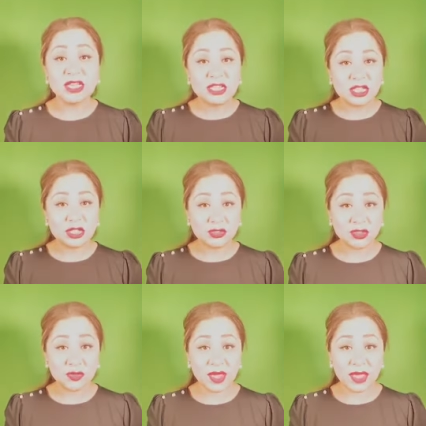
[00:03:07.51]
Did you
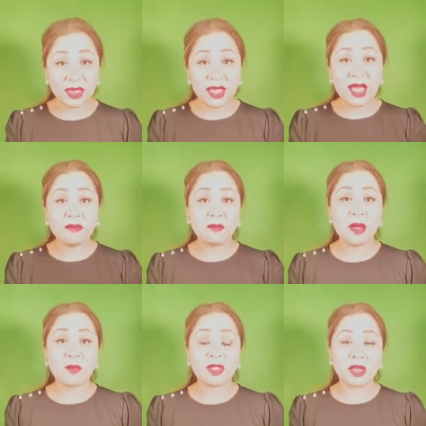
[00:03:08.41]
do that? And
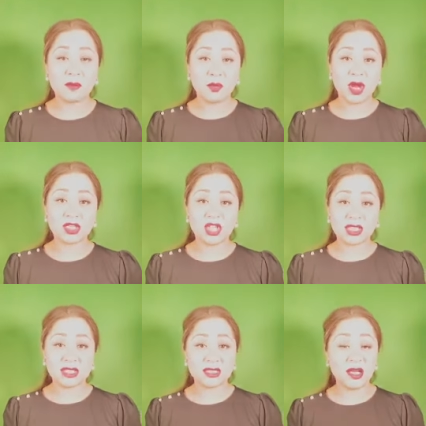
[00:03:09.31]
remember that a
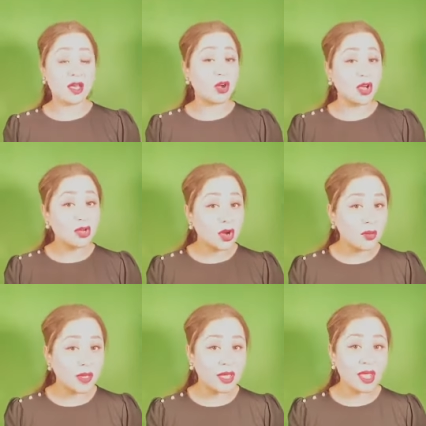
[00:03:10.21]
project is not
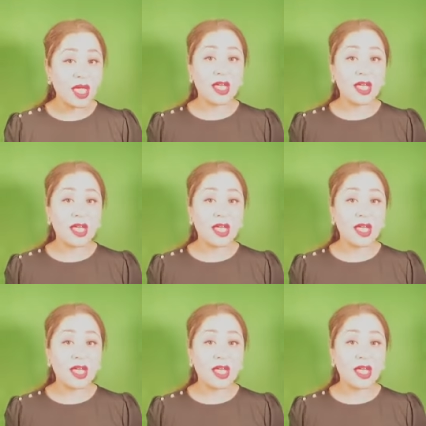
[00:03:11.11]
ongoing,